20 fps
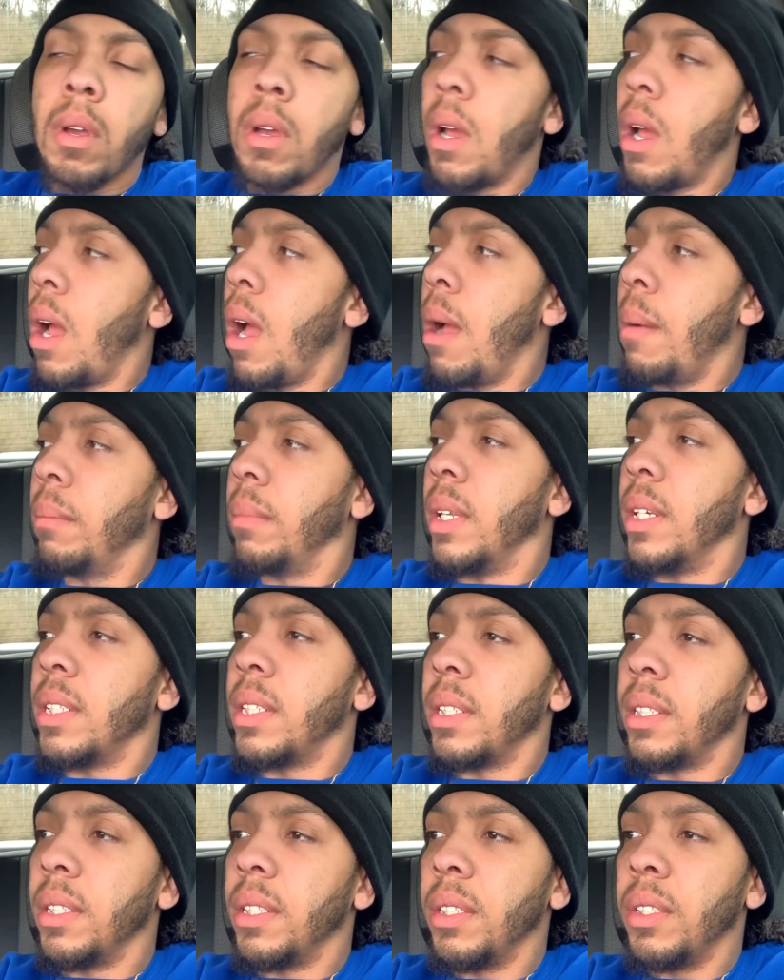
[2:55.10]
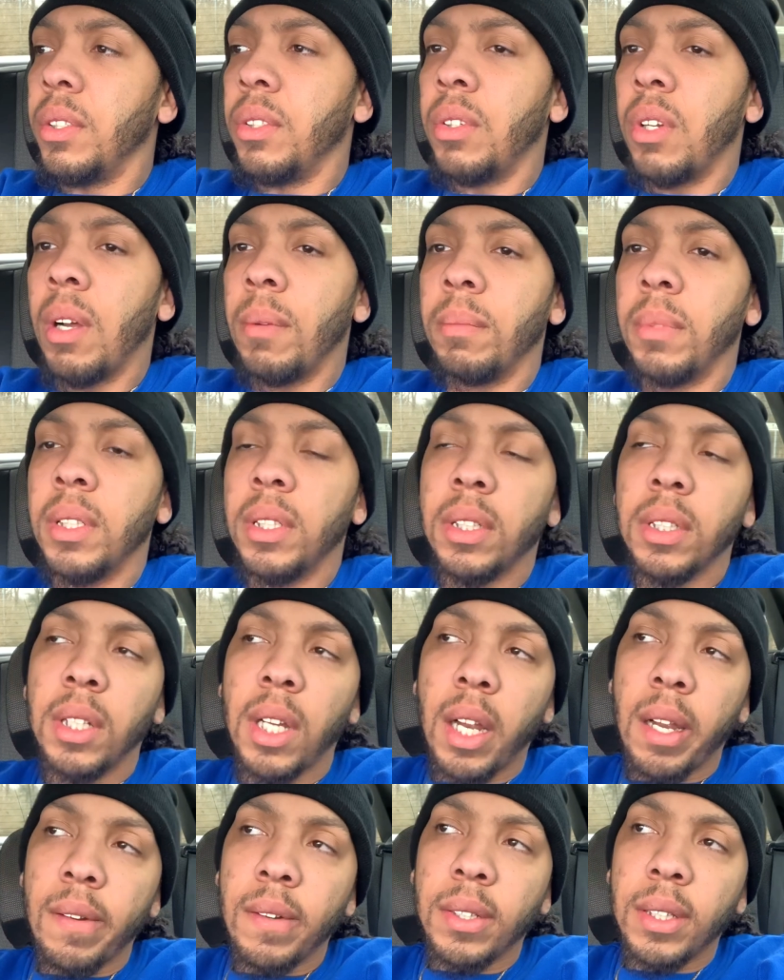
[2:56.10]
I'm listening, you know, I'm listening to
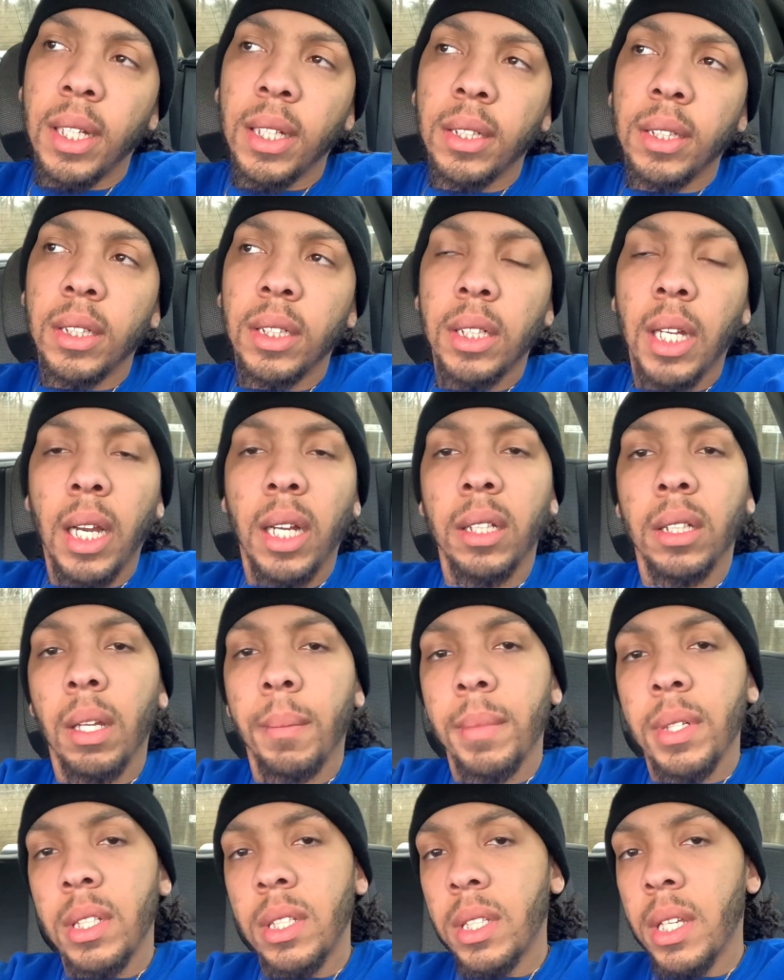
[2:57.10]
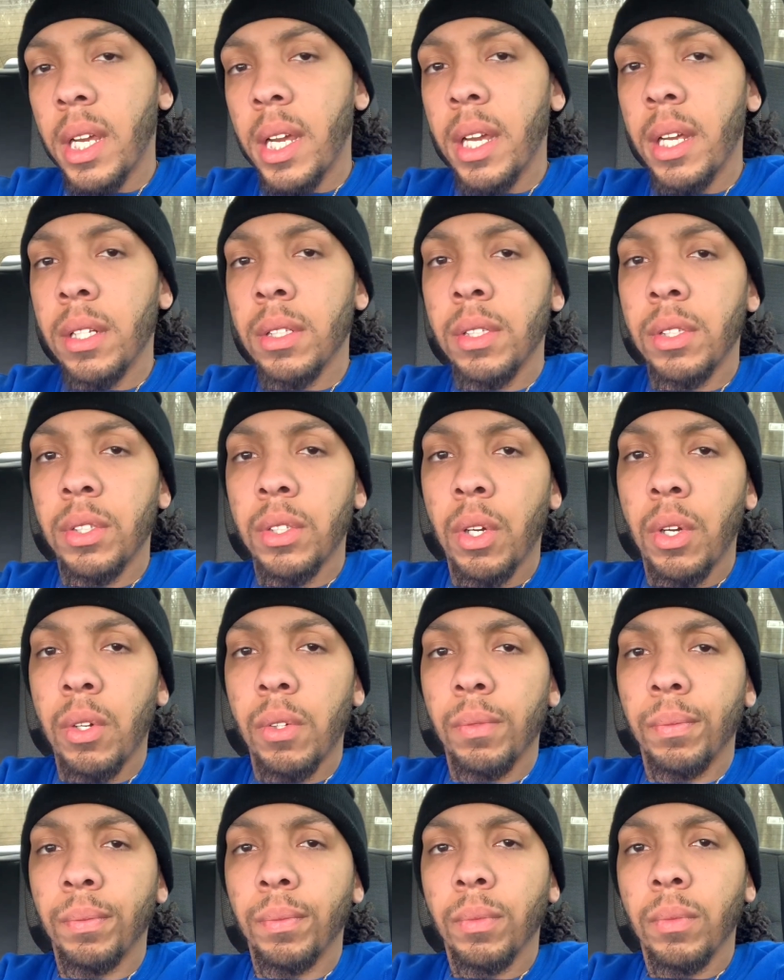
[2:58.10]
everything DJ Academic saying.
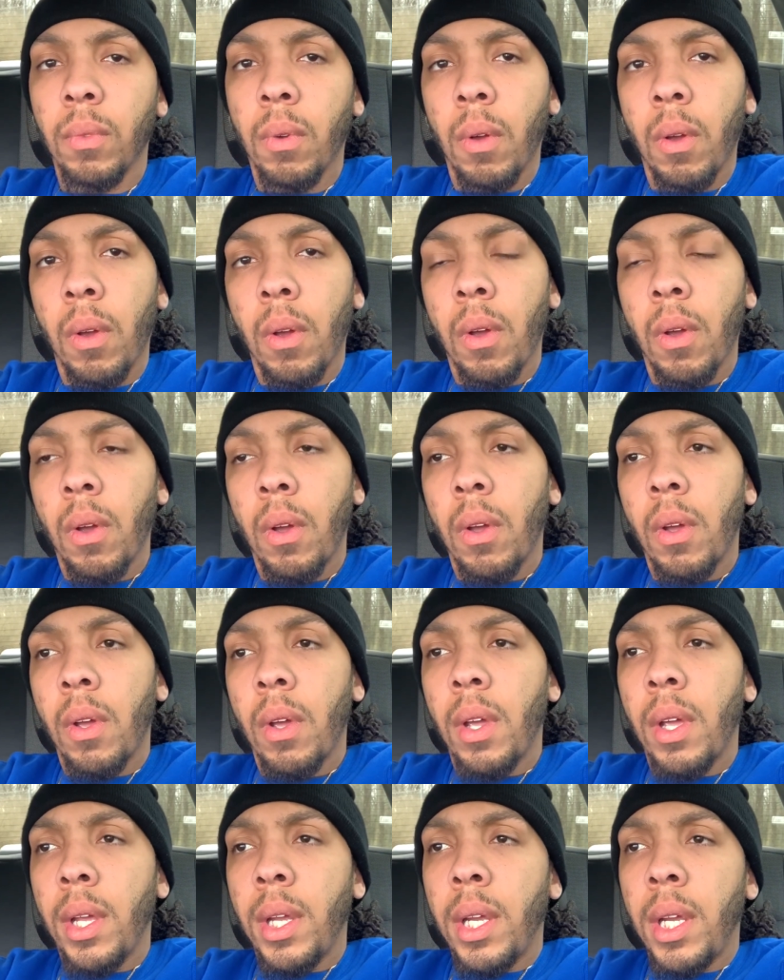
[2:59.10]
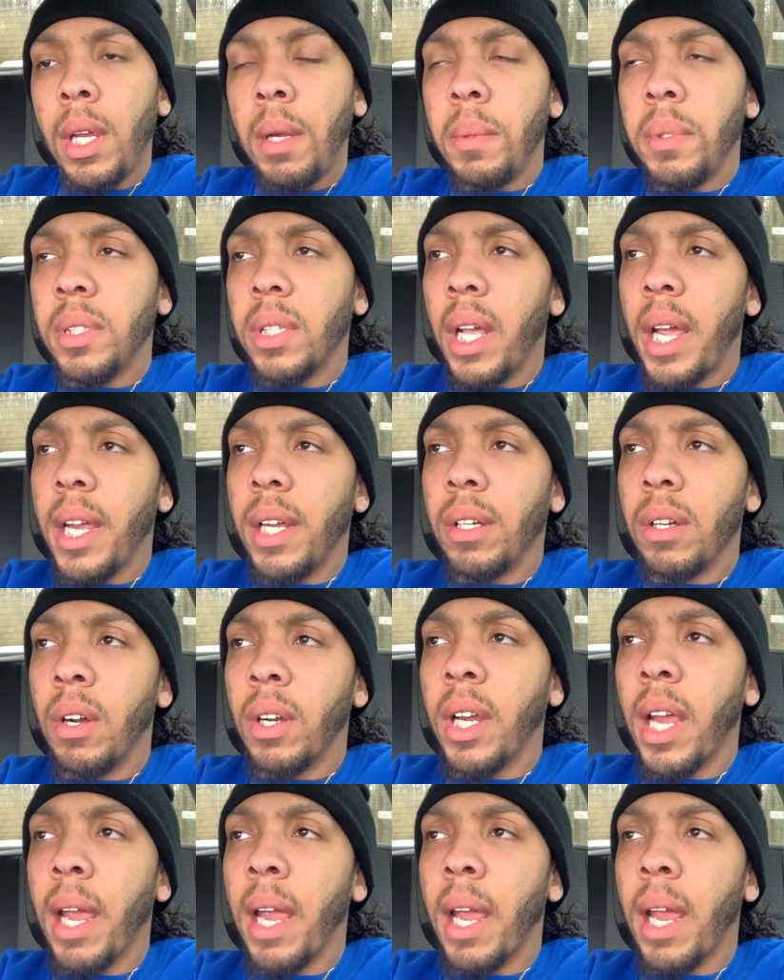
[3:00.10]
So he was like, okay,